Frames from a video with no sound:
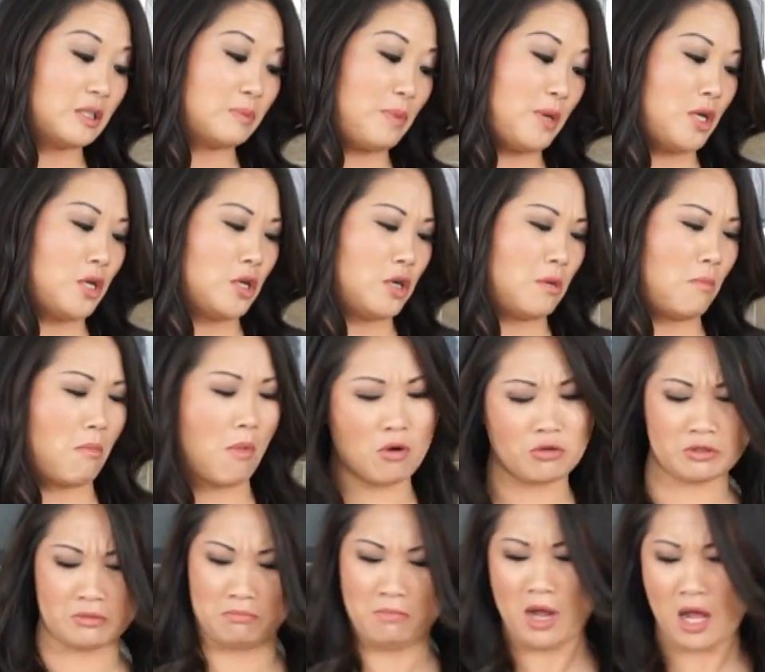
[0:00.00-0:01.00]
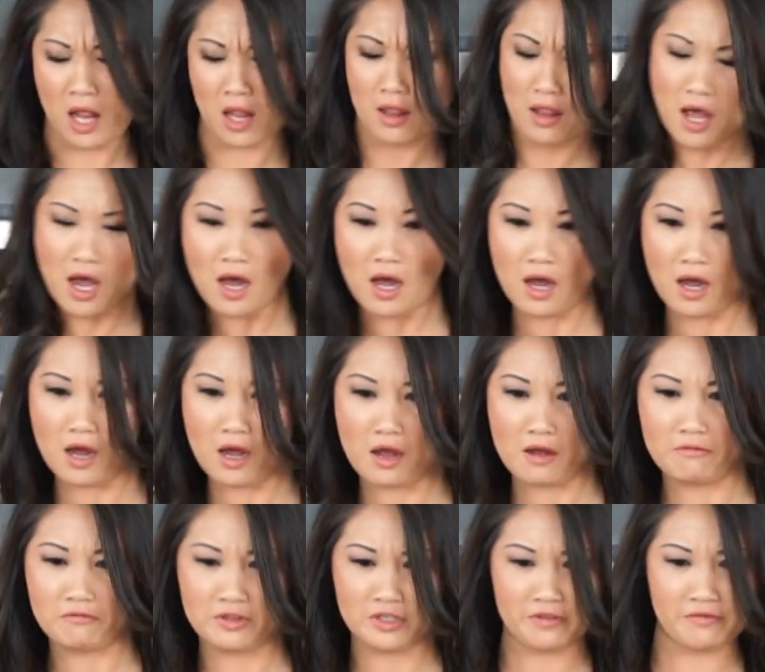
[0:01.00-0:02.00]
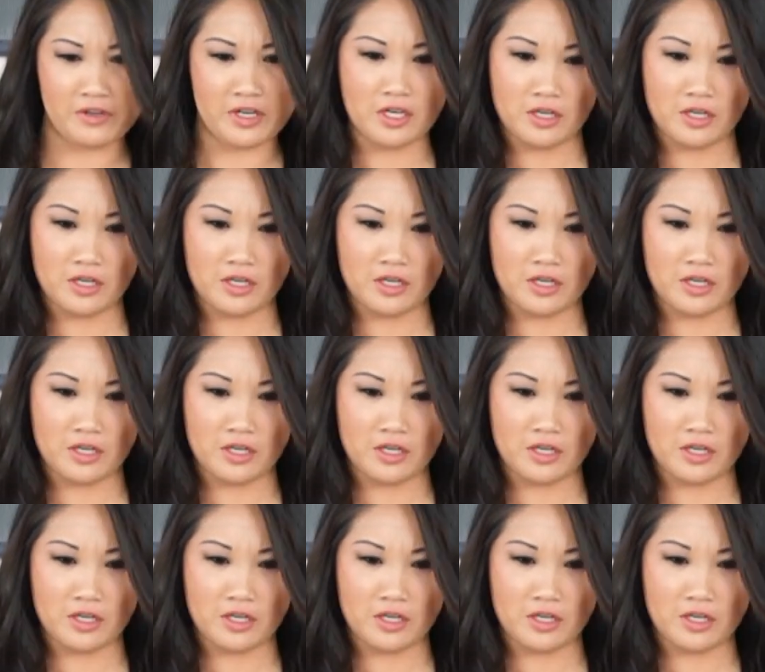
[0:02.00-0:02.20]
spending most of my life living